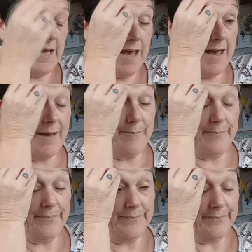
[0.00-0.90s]
Um,
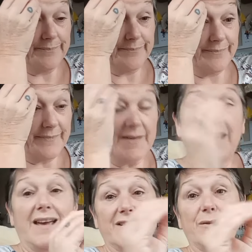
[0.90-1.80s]

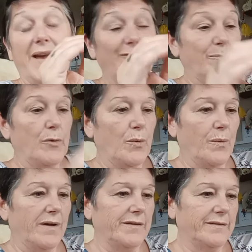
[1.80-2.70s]
yeah, so I haven't bought
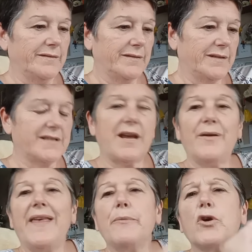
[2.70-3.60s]
one.
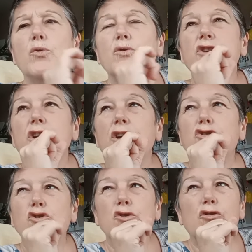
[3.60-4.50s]
So they were called
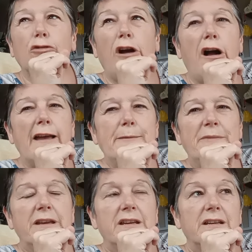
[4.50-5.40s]
True Crime,
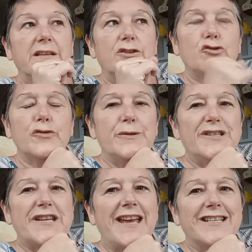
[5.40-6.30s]
True
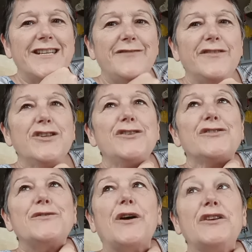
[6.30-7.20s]
Detective, and you
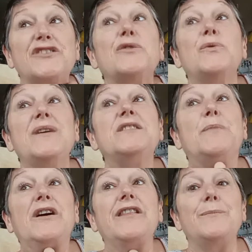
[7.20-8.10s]
used to I used to always
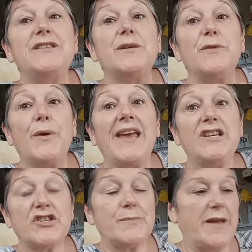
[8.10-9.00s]
buy them in W.
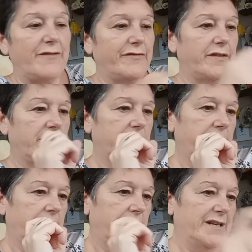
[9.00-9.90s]
H. Smith.
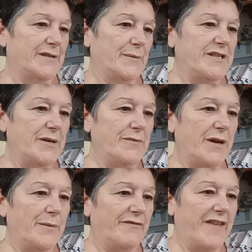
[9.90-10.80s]
So I don't
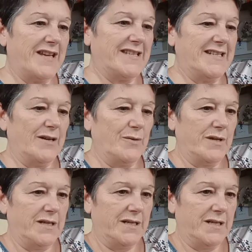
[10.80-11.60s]
know if they're still